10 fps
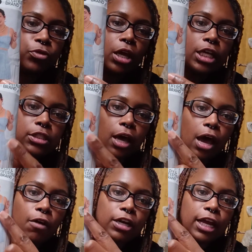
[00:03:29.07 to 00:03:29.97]
So I
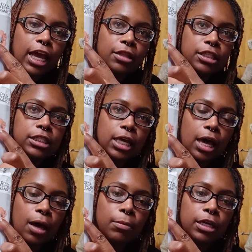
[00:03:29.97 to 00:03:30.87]
already have the
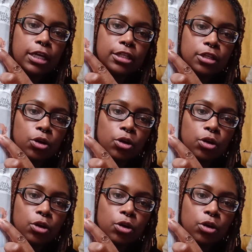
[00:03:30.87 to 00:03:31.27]
top. is in a